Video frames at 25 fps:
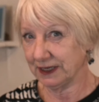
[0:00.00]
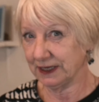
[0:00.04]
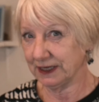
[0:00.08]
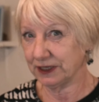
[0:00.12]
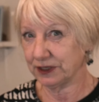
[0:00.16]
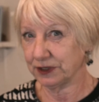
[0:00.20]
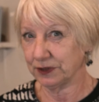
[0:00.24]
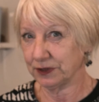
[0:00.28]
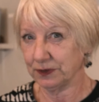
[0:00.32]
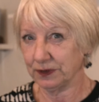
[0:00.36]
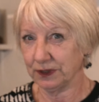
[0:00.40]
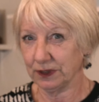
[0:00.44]

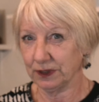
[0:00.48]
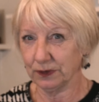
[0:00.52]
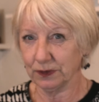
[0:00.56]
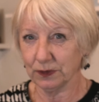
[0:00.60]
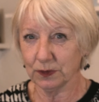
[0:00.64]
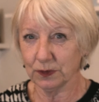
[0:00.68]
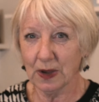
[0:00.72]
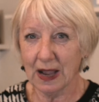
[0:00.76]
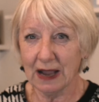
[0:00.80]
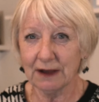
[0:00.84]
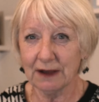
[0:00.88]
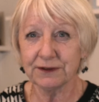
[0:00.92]
to you, you
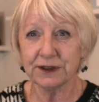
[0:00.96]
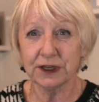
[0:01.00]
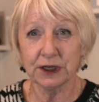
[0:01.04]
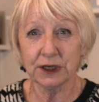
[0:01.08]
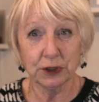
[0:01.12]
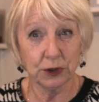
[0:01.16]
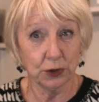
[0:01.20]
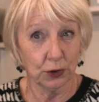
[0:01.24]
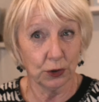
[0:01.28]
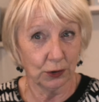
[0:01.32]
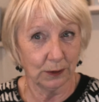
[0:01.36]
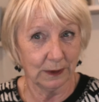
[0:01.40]
have to
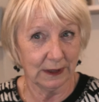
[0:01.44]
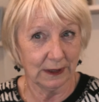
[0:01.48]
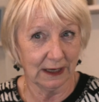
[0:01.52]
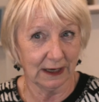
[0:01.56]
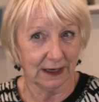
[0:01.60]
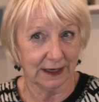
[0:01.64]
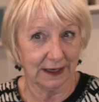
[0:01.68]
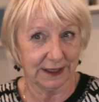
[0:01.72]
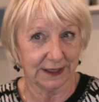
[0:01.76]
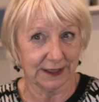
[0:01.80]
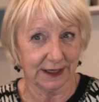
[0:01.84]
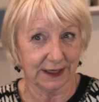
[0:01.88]

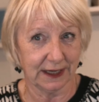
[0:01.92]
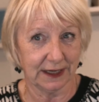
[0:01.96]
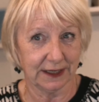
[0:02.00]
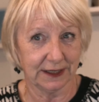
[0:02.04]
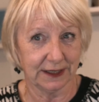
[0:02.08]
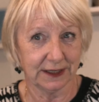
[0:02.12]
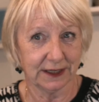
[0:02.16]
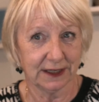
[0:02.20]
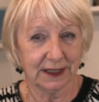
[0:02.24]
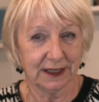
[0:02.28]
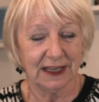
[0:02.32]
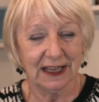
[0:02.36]
normalize it.
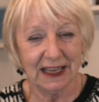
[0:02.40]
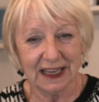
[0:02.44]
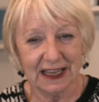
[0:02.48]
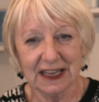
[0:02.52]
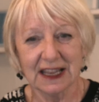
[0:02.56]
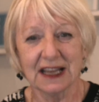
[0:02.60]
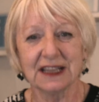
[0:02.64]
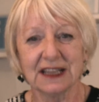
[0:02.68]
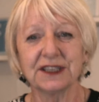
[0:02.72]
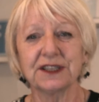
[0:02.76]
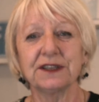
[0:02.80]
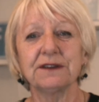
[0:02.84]
It
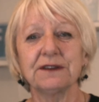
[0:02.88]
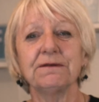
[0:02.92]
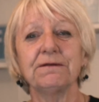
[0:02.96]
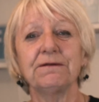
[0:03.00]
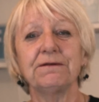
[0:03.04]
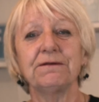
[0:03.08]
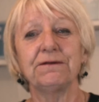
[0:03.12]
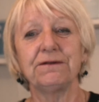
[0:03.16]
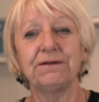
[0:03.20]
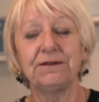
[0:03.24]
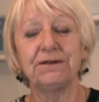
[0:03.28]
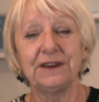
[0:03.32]
has to
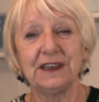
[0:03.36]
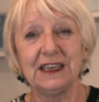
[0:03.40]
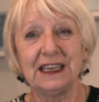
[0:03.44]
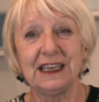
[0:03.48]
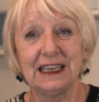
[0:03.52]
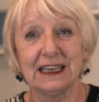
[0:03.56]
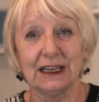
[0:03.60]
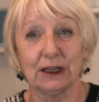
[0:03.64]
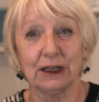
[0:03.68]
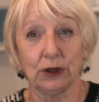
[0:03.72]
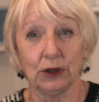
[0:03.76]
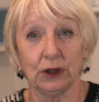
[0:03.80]

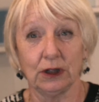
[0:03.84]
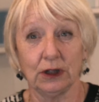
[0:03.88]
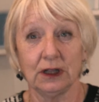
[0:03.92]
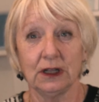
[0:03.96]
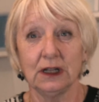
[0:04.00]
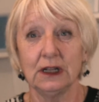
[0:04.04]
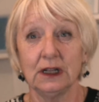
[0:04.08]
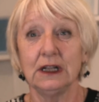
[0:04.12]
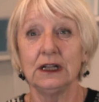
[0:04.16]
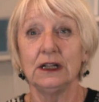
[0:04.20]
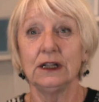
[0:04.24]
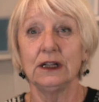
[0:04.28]
feel
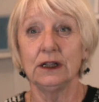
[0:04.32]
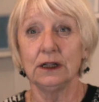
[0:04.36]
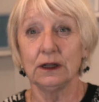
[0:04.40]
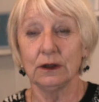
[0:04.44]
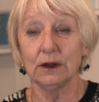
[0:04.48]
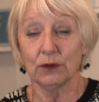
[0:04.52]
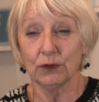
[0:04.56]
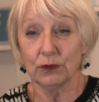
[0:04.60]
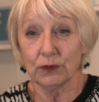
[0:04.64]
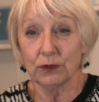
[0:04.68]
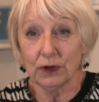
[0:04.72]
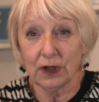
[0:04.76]

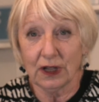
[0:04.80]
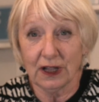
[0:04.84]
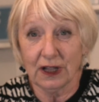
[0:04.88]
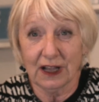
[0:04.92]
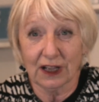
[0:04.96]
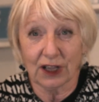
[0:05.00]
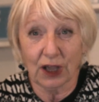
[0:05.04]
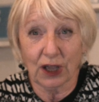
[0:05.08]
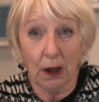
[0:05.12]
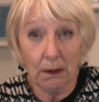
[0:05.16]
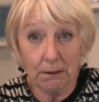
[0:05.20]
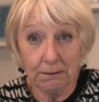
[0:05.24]

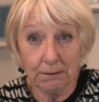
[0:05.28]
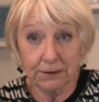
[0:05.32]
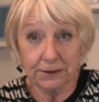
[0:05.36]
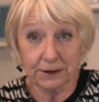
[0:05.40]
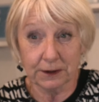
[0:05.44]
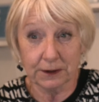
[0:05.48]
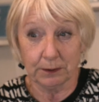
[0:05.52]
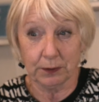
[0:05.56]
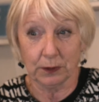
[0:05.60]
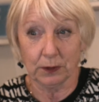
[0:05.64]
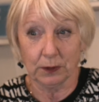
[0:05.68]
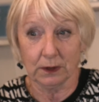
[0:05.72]

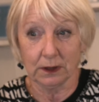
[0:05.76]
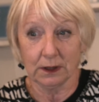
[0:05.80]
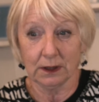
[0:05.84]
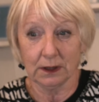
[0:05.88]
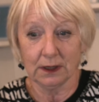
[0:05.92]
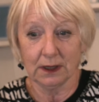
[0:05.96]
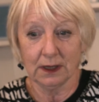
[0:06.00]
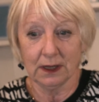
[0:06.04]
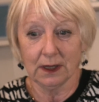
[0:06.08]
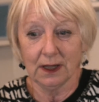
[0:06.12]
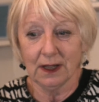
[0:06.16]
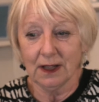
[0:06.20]
comfortable.
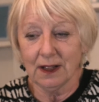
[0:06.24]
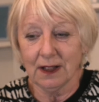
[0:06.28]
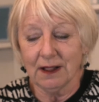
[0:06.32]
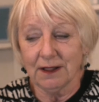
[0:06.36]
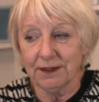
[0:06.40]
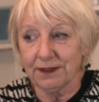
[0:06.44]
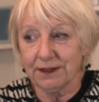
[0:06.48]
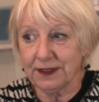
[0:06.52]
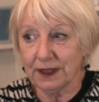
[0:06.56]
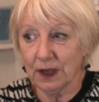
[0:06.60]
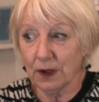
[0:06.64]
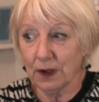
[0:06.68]

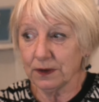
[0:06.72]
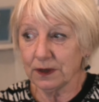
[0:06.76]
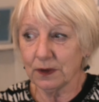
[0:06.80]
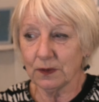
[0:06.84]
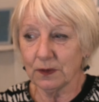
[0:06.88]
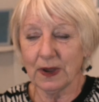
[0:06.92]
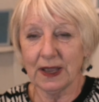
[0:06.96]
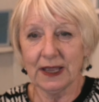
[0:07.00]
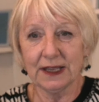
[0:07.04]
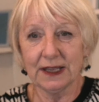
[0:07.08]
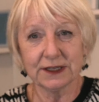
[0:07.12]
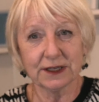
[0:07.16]
The only way
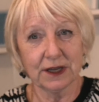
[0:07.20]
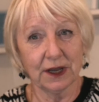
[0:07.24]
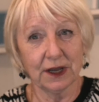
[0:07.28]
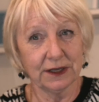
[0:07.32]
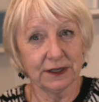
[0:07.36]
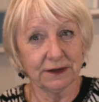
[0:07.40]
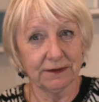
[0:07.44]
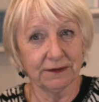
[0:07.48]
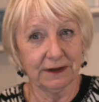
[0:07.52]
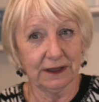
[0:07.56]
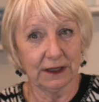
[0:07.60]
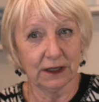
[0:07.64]
it's going to
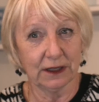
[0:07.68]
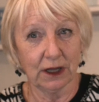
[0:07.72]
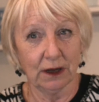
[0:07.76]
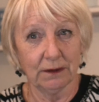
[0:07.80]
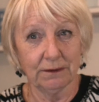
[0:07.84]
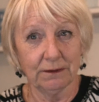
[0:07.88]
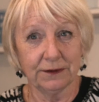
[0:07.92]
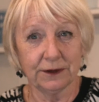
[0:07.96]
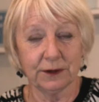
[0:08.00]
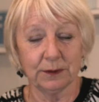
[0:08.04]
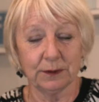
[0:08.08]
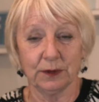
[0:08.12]
feel
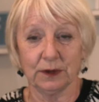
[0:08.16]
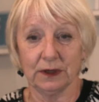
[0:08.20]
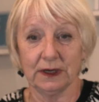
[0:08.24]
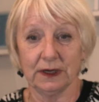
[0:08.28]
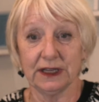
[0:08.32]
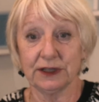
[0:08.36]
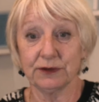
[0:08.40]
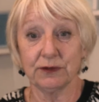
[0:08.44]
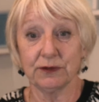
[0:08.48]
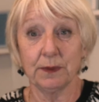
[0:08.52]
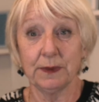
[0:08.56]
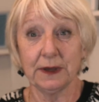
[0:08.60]
comfortable is
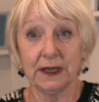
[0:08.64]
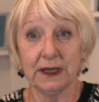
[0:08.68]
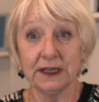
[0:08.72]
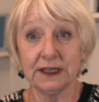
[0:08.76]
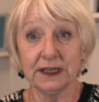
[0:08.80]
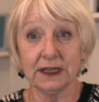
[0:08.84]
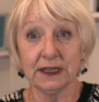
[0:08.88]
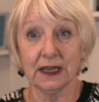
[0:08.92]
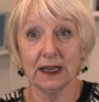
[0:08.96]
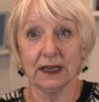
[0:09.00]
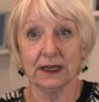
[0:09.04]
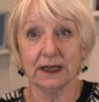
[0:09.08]
repeating
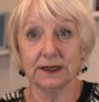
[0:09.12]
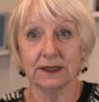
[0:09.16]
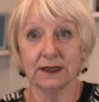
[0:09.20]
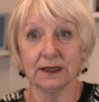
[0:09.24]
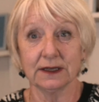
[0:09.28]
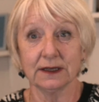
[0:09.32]
it.